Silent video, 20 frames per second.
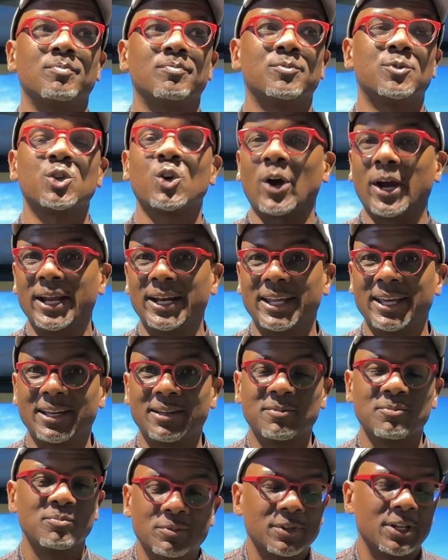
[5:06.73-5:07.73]

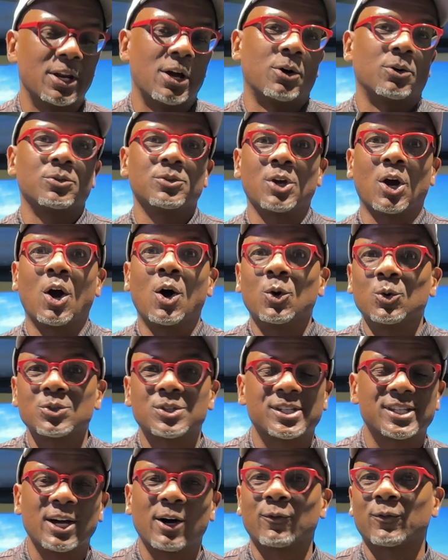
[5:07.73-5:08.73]
training, you know, your own
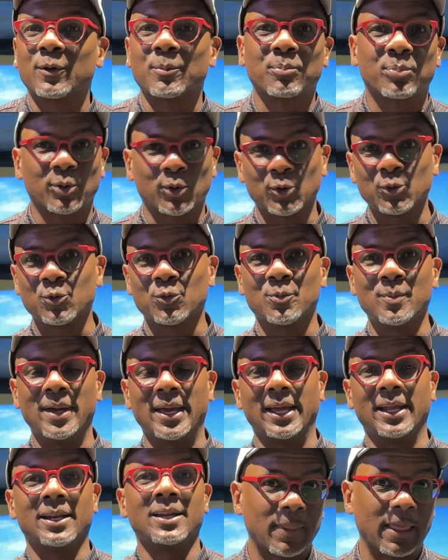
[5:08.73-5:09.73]
self-improvement.